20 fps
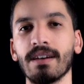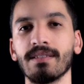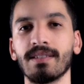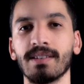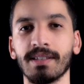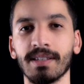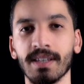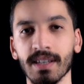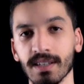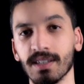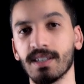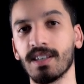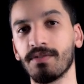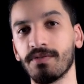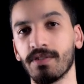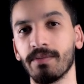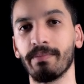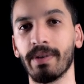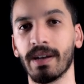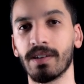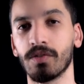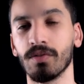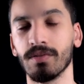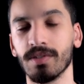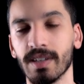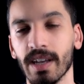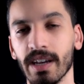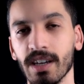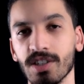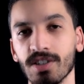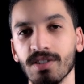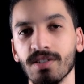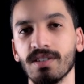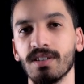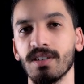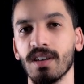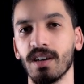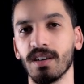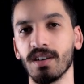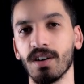out to 6 different petrol
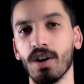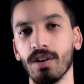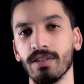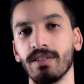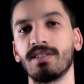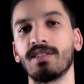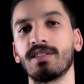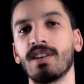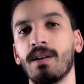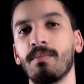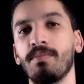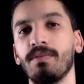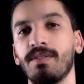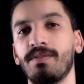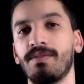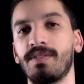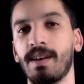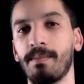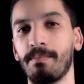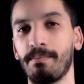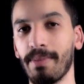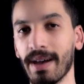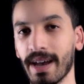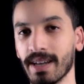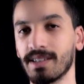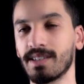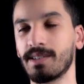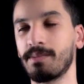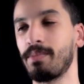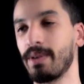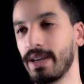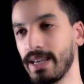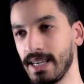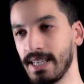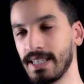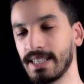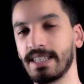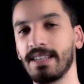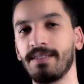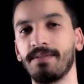stations and got a sample of their best but
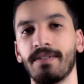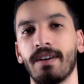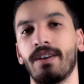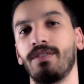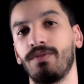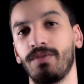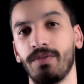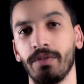easily found